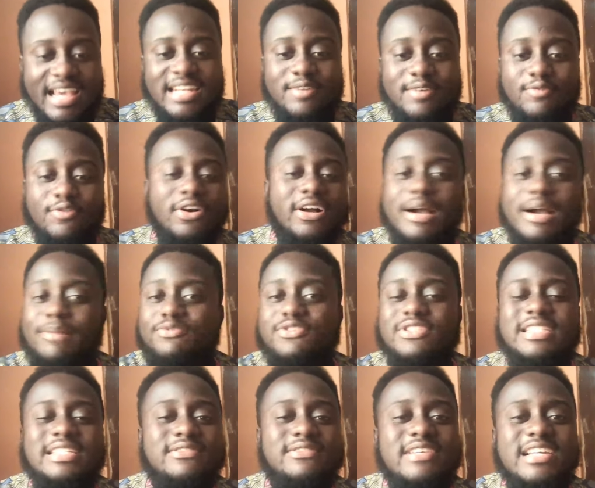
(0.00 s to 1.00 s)
And he will not come
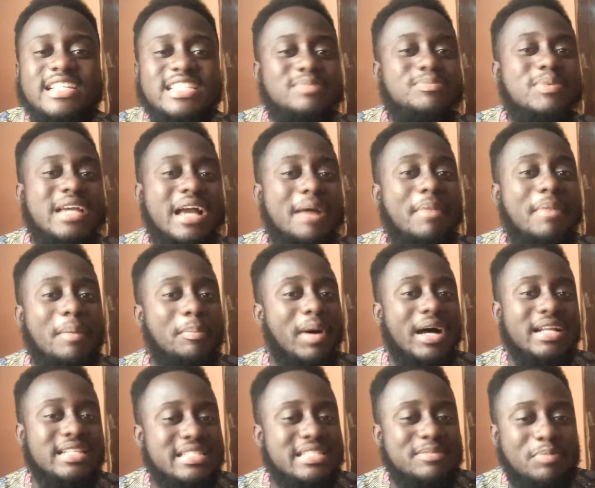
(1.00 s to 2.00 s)
to TV and speak about
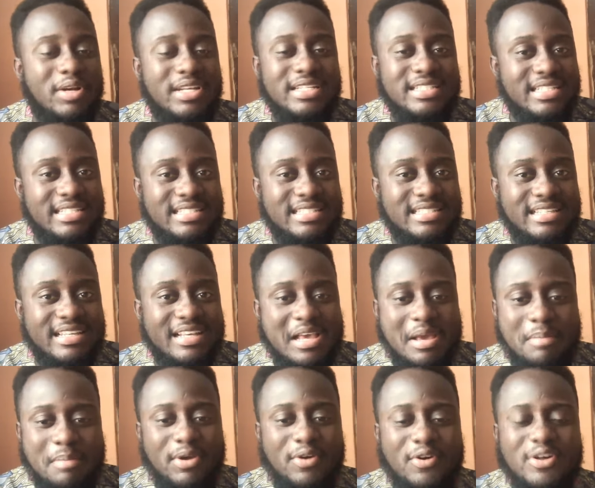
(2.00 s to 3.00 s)
party politics,
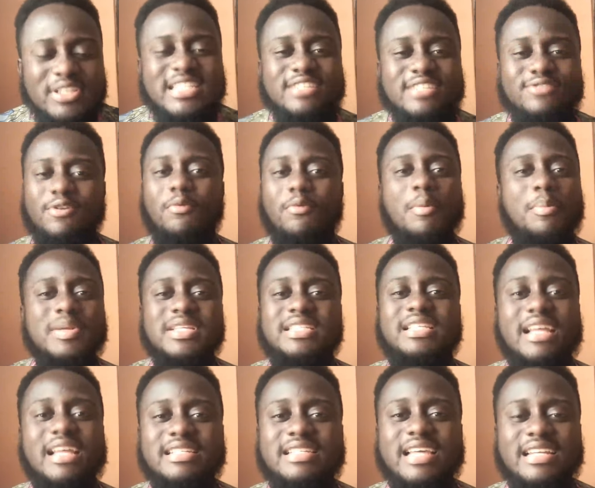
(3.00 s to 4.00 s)
because he's not
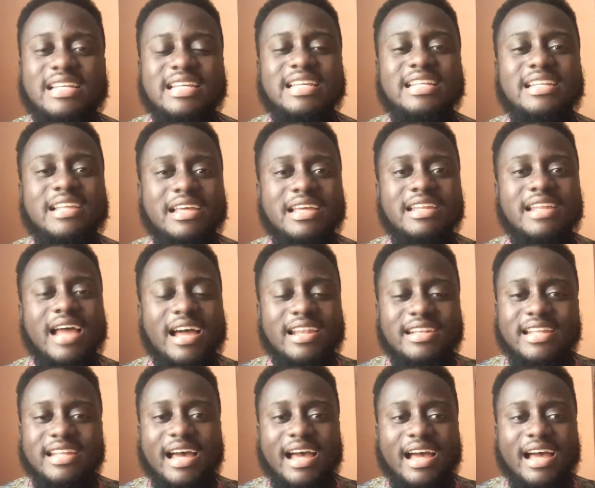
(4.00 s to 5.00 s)
represented in
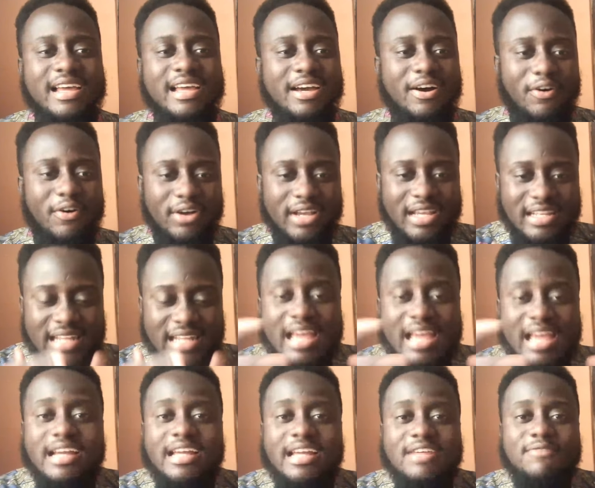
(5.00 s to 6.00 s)
under or the
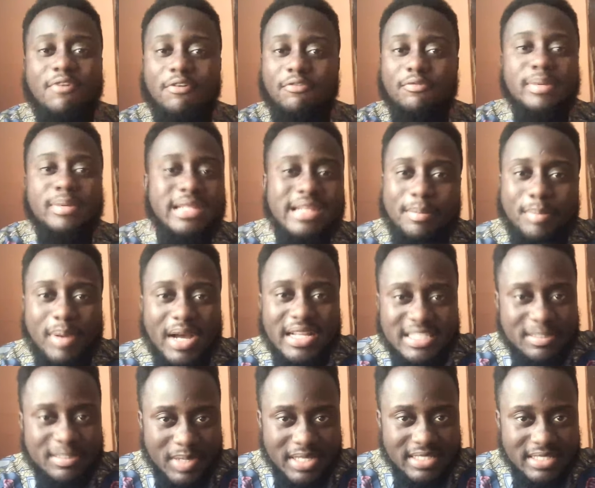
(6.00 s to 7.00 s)
enclave of being a
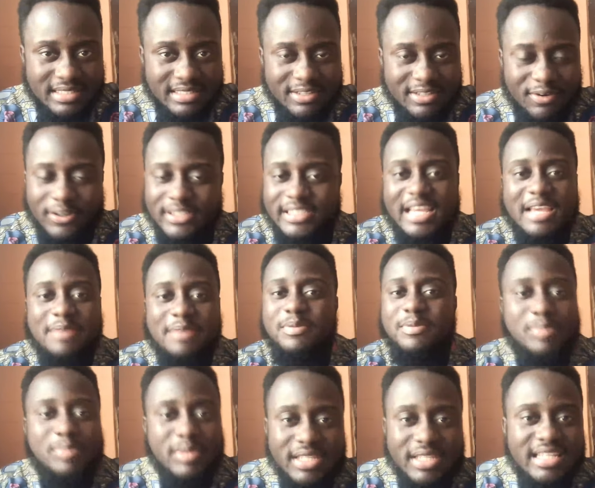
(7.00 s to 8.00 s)
party person. Only
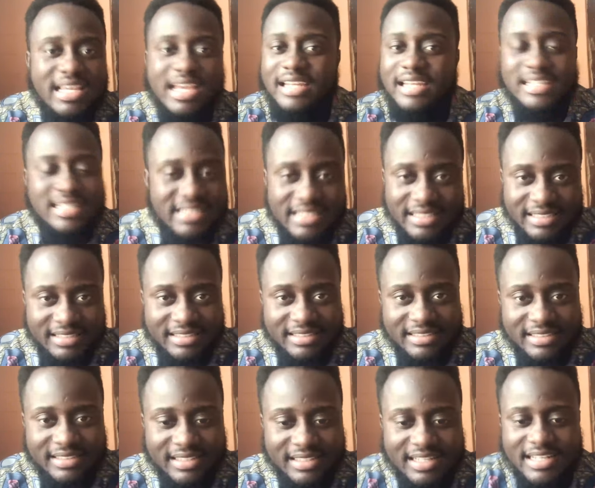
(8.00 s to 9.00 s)
MPP in the
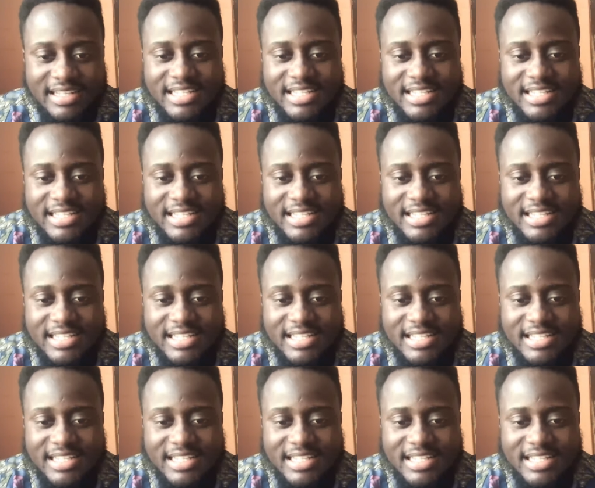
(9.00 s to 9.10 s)
NDC.